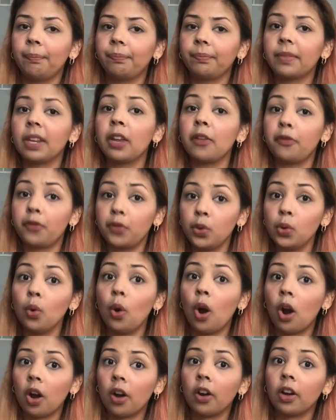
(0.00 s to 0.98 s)
if you
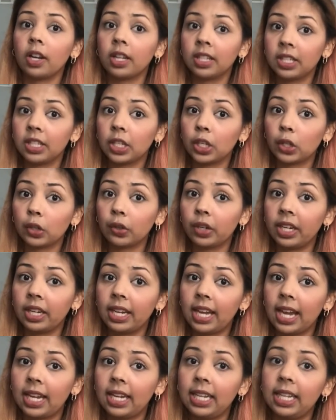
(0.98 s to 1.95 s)
are considering
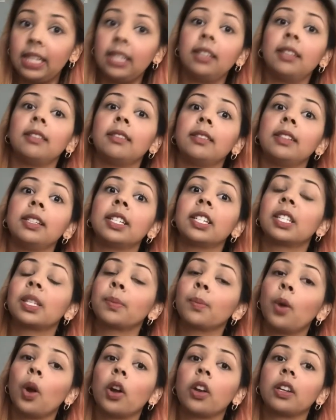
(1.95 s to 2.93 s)
getting the
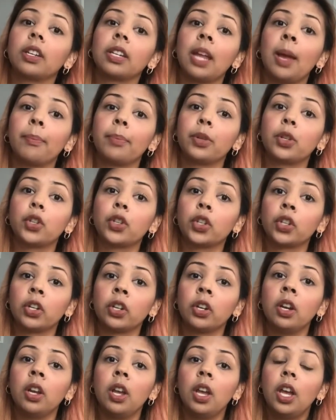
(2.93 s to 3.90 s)
smart
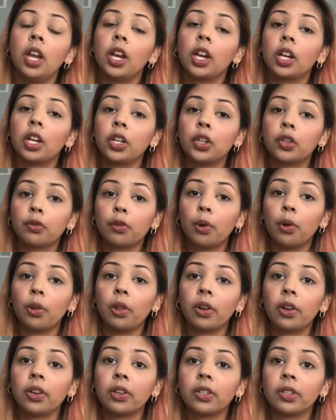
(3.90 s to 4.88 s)
temperature
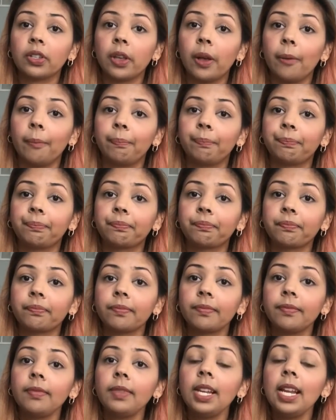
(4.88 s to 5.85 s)
controller. So
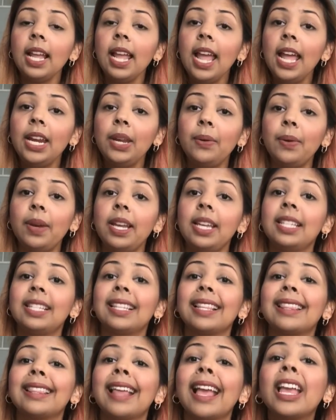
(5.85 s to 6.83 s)
anyways,
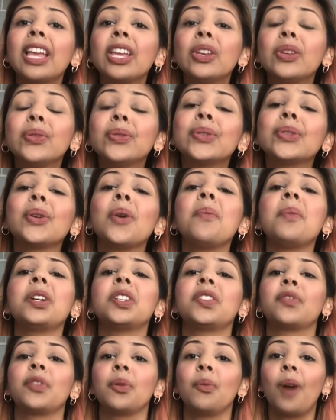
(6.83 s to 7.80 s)
thank you so
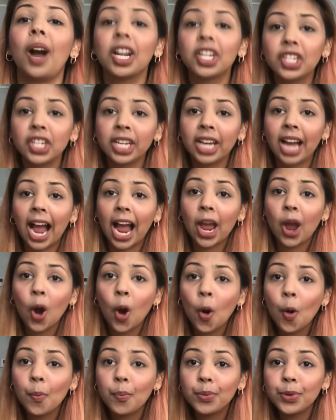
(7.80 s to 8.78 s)
much for watching. I
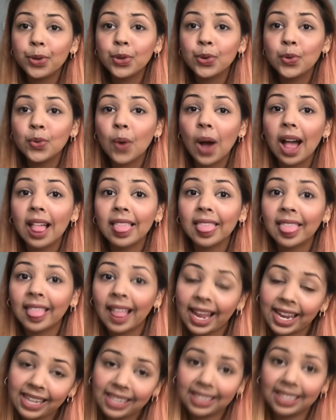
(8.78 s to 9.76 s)
hope you
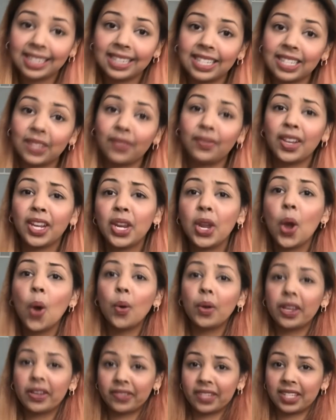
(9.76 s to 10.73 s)
like this video.
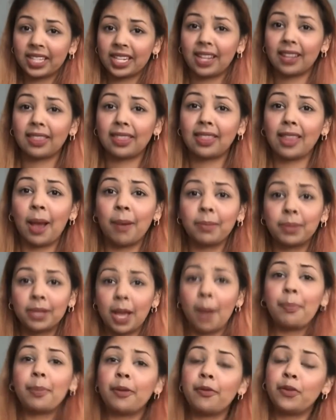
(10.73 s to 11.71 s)
Give it a thumbs
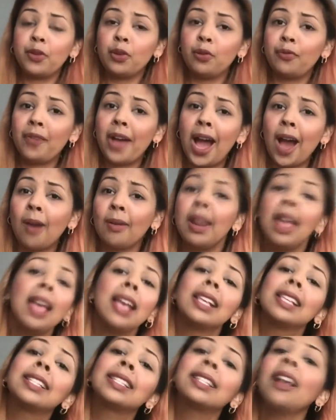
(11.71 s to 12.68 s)
up if you found
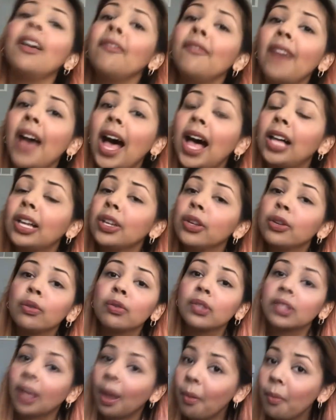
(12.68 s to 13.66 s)
some value
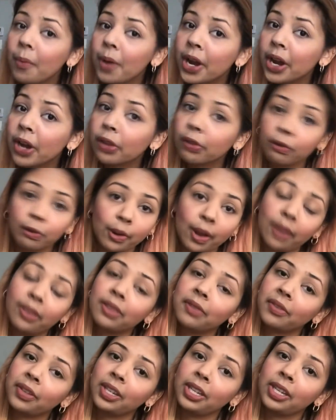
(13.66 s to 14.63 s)
somewhere throughout the
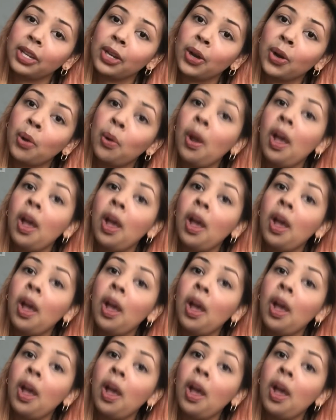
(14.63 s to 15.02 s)
video,